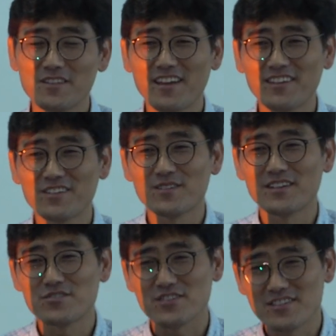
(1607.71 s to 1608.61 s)
We thank you
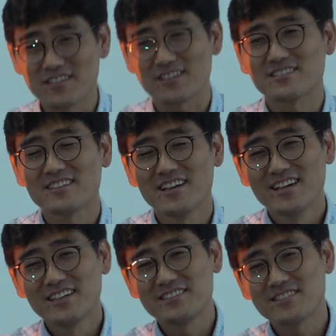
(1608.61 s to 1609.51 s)
that Jesus
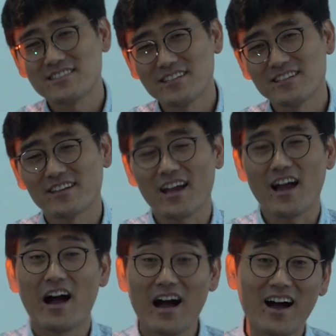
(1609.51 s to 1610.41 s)
is seated
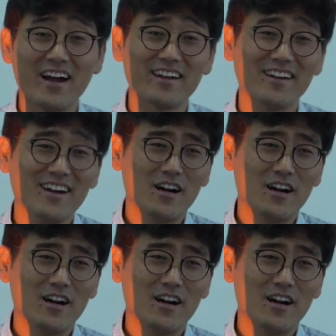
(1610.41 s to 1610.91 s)
high